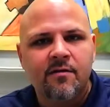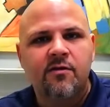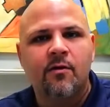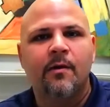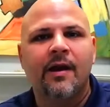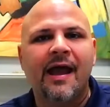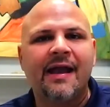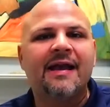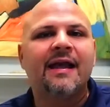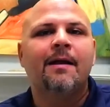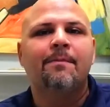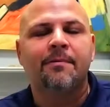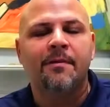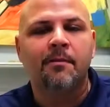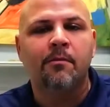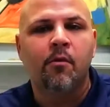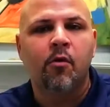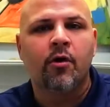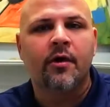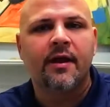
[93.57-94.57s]
So when I get up in
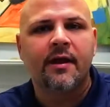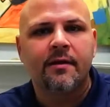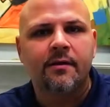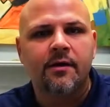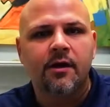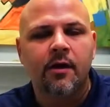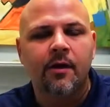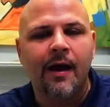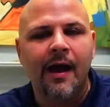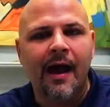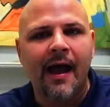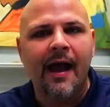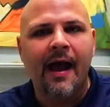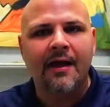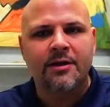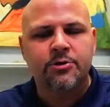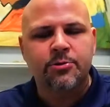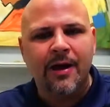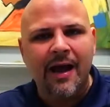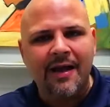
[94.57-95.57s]
the morning,
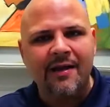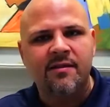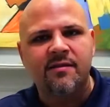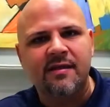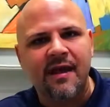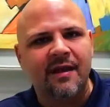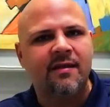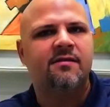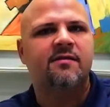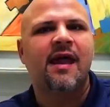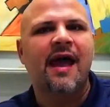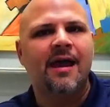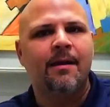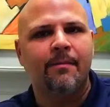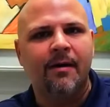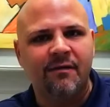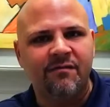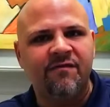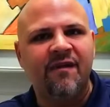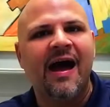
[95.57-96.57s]
I try to set aside
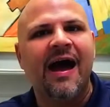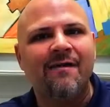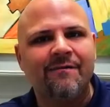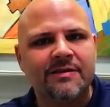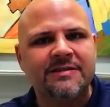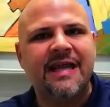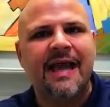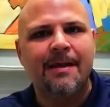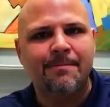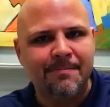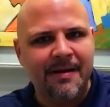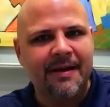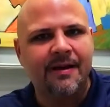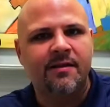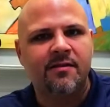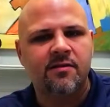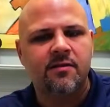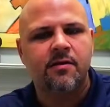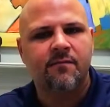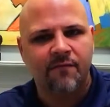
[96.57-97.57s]
about 5 or 10
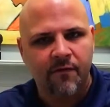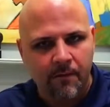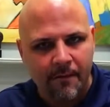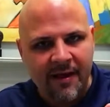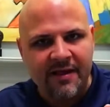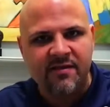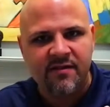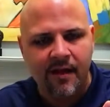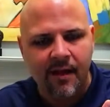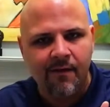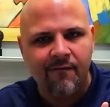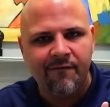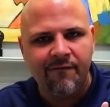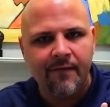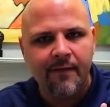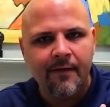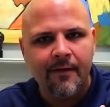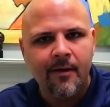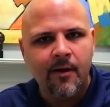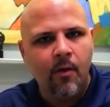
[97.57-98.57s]
minutes for myself,
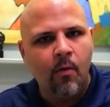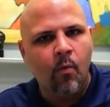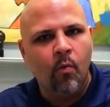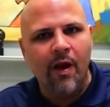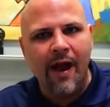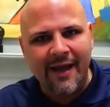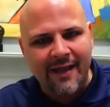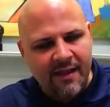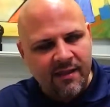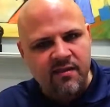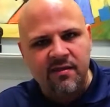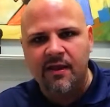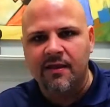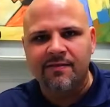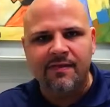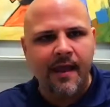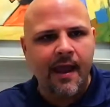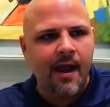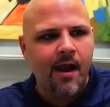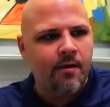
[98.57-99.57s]
where I can
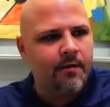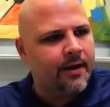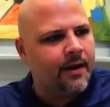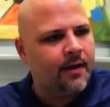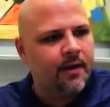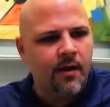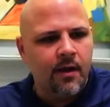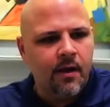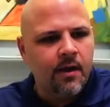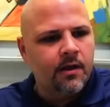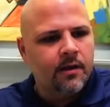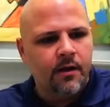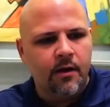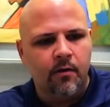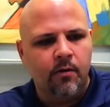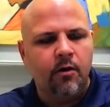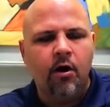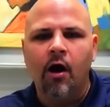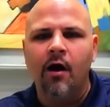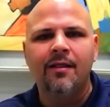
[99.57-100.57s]
sit there and,
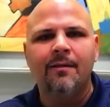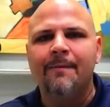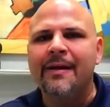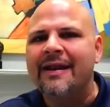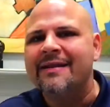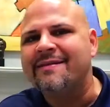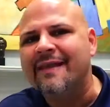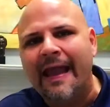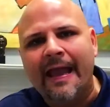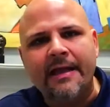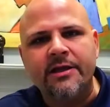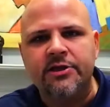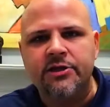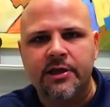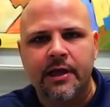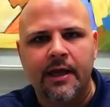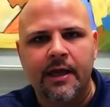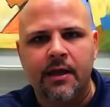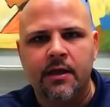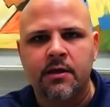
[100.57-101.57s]
call it
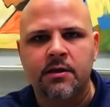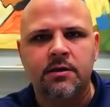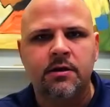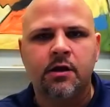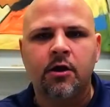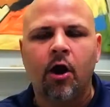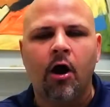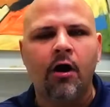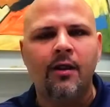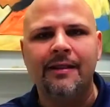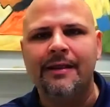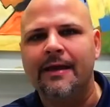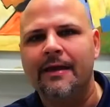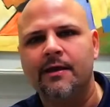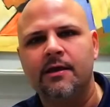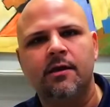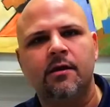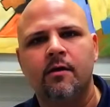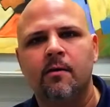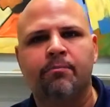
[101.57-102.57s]
meditation, call
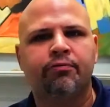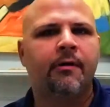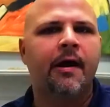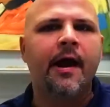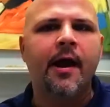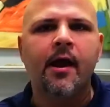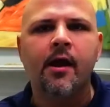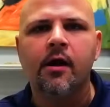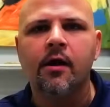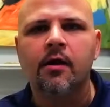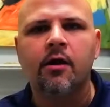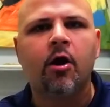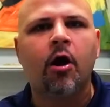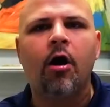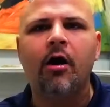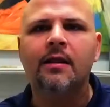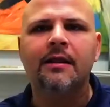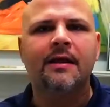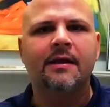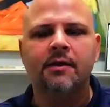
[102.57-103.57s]
it, prayer,
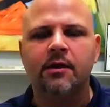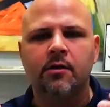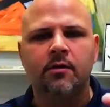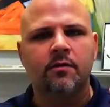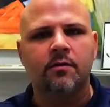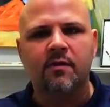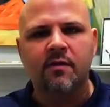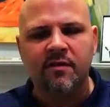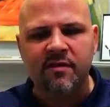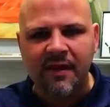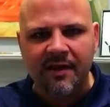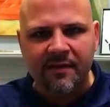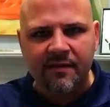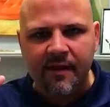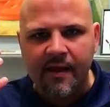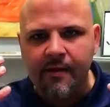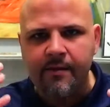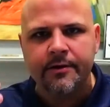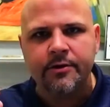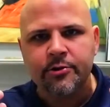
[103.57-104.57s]
call it, sitting
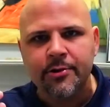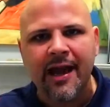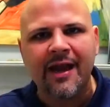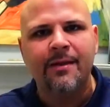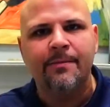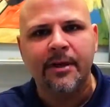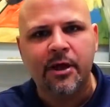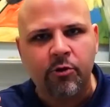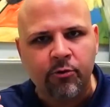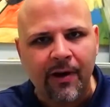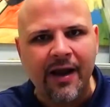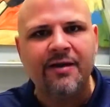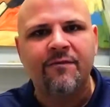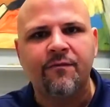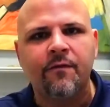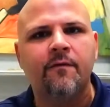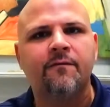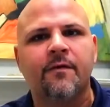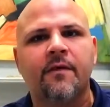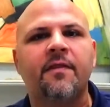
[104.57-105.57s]
there and trying to be
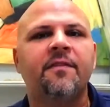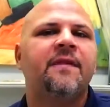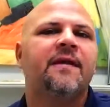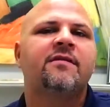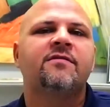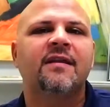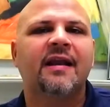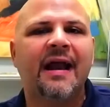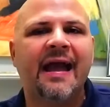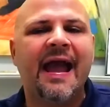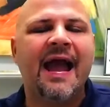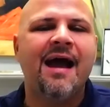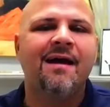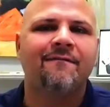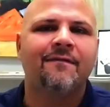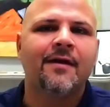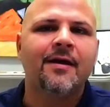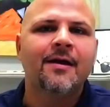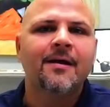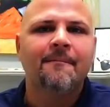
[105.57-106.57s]
grateful for the things that I
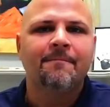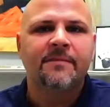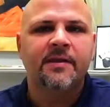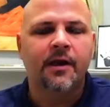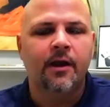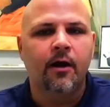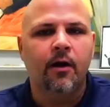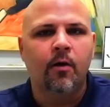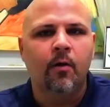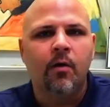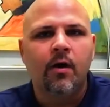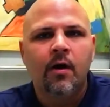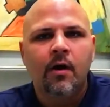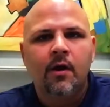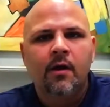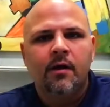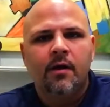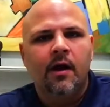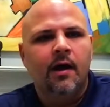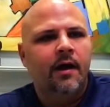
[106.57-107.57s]
have.
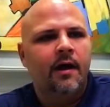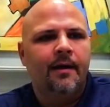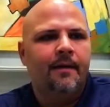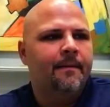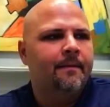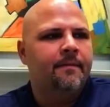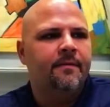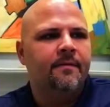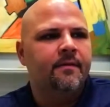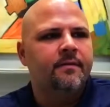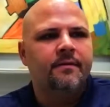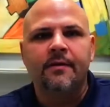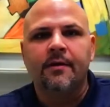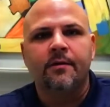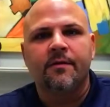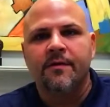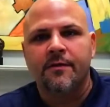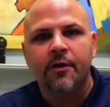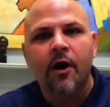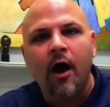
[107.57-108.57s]

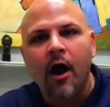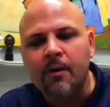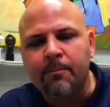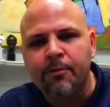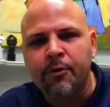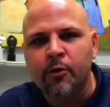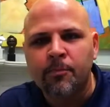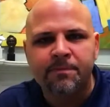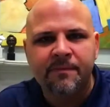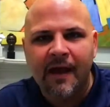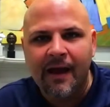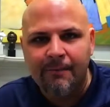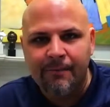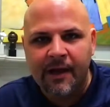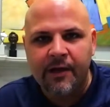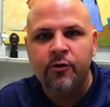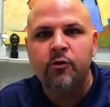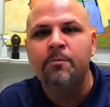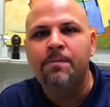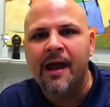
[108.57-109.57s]
The dog pooped on
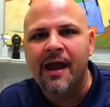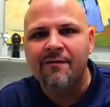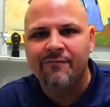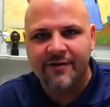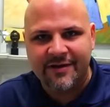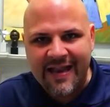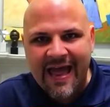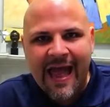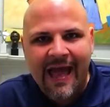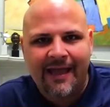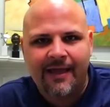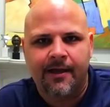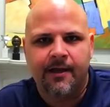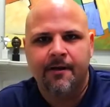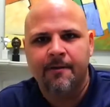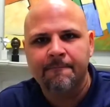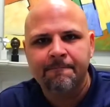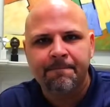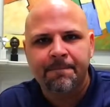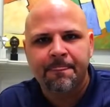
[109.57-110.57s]
my new paver deck,
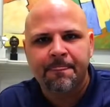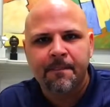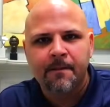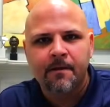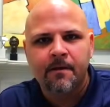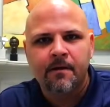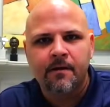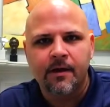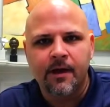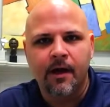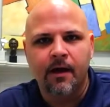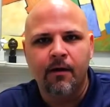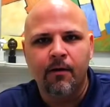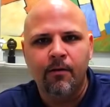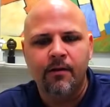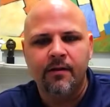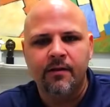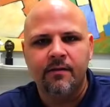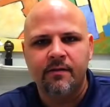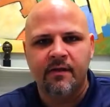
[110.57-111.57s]

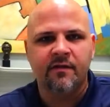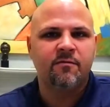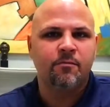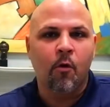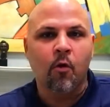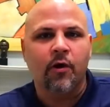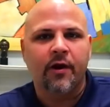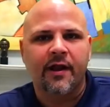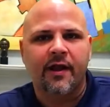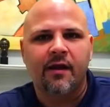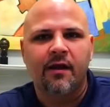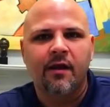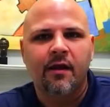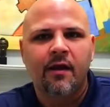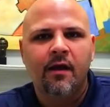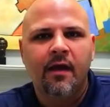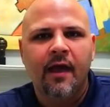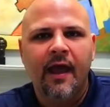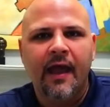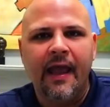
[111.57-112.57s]
this morning.
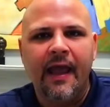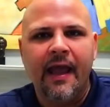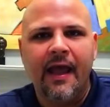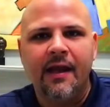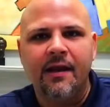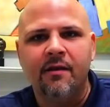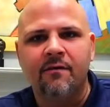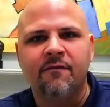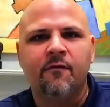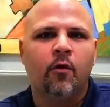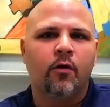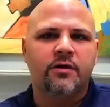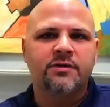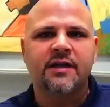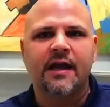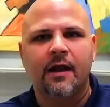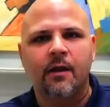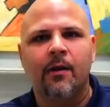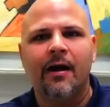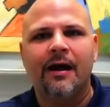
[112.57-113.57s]
And of
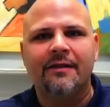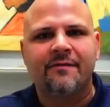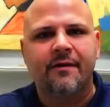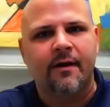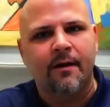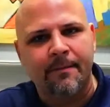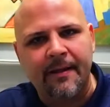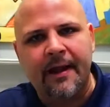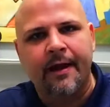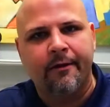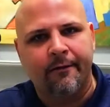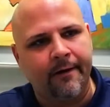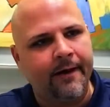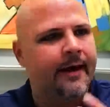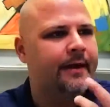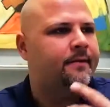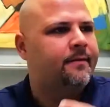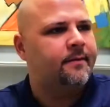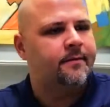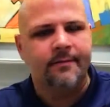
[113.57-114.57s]
course I go out there and I'm like,
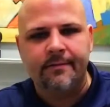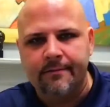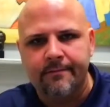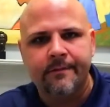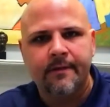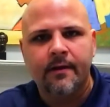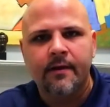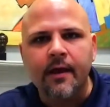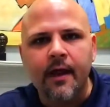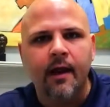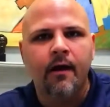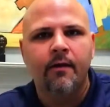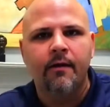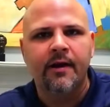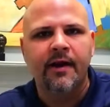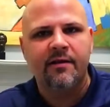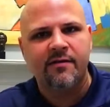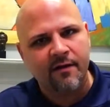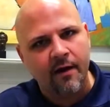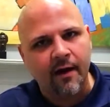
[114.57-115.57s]
great, and
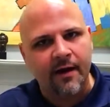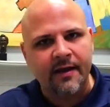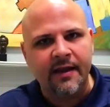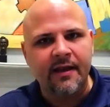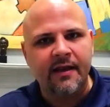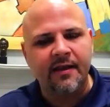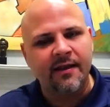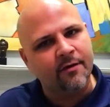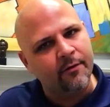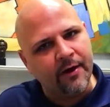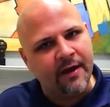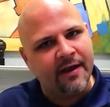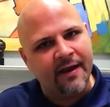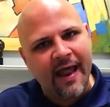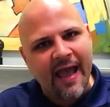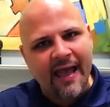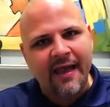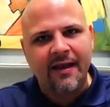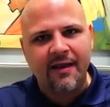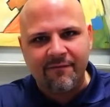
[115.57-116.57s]
I start getting into a
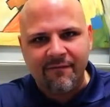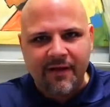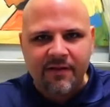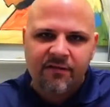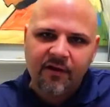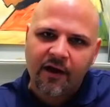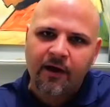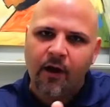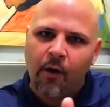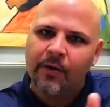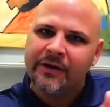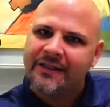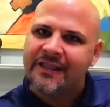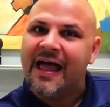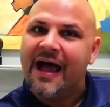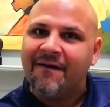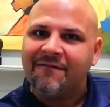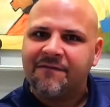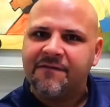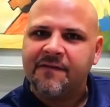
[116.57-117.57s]
negative. I start going
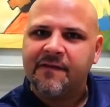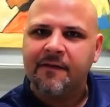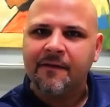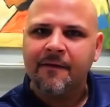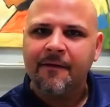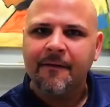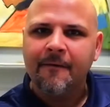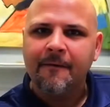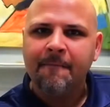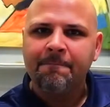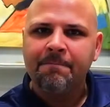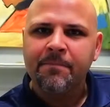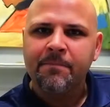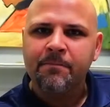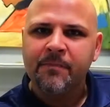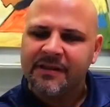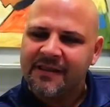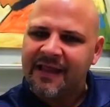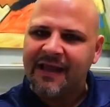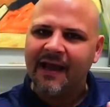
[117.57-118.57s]
left.
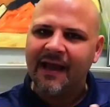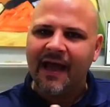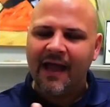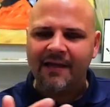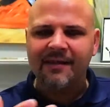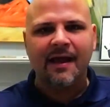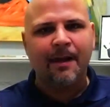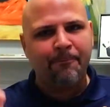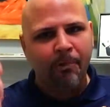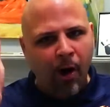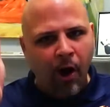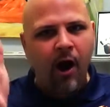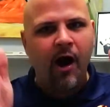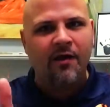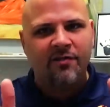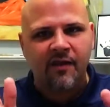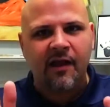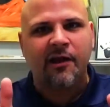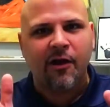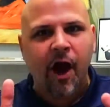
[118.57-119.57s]
But then I
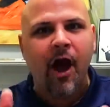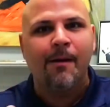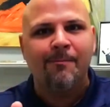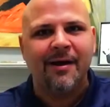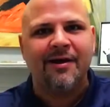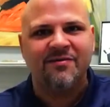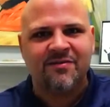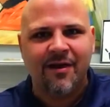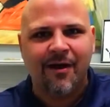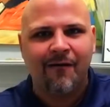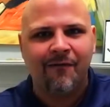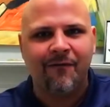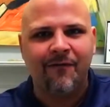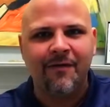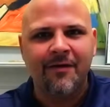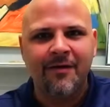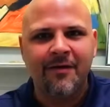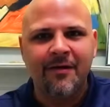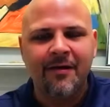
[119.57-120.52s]
paused, I caught myself.